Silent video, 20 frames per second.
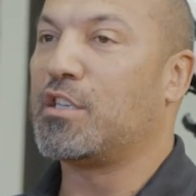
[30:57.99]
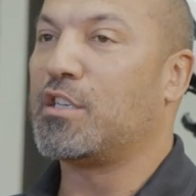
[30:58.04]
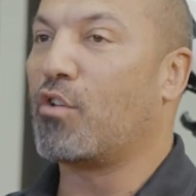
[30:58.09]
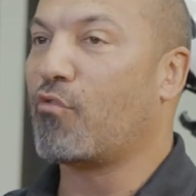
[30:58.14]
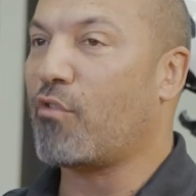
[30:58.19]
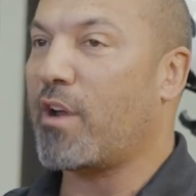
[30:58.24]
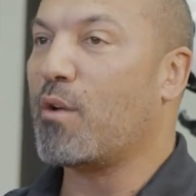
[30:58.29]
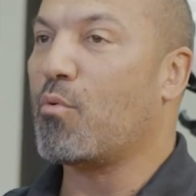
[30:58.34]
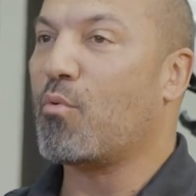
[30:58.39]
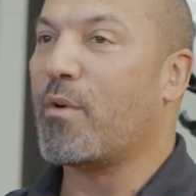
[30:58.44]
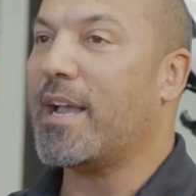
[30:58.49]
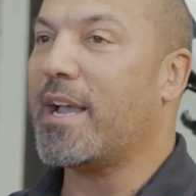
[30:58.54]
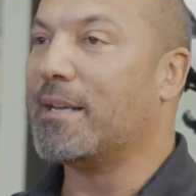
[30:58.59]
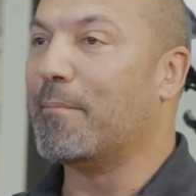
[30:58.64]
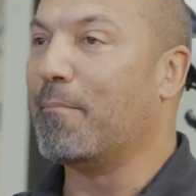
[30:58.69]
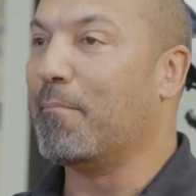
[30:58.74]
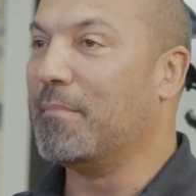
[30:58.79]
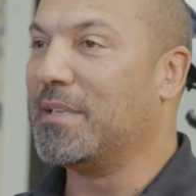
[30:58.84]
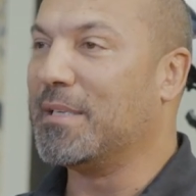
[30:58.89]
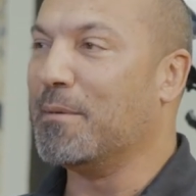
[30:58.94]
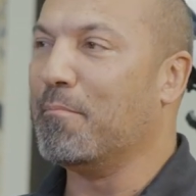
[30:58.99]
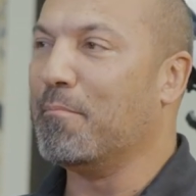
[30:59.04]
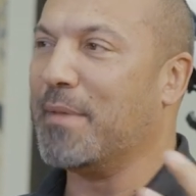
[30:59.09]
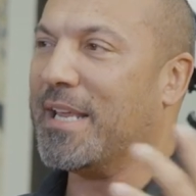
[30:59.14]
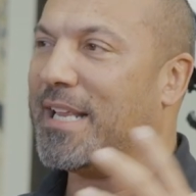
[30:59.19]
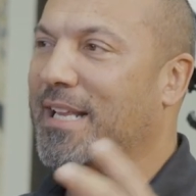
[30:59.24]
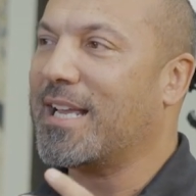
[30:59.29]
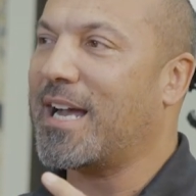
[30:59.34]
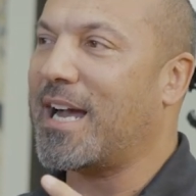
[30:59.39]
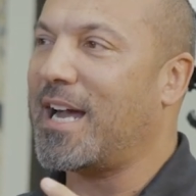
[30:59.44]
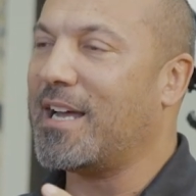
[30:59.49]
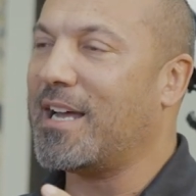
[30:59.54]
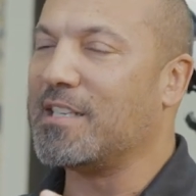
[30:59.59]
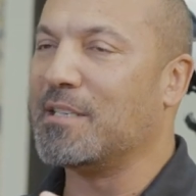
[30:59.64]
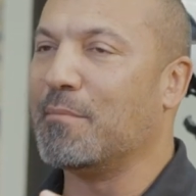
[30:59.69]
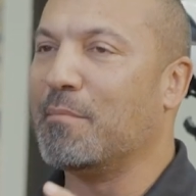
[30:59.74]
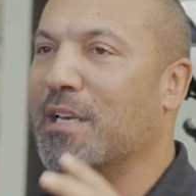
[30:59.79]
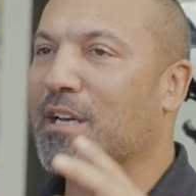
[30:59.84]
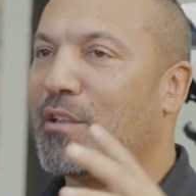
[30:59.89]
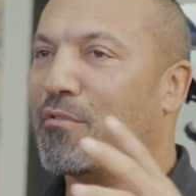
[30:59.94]
It's a great way to meet
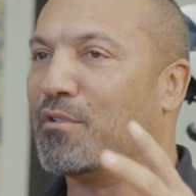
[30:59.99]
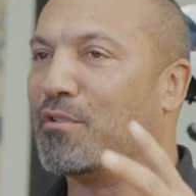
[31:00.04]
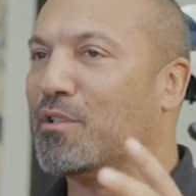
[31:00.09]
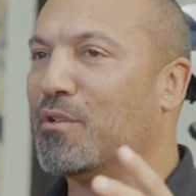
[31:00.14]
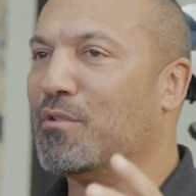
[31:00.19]
guys and meet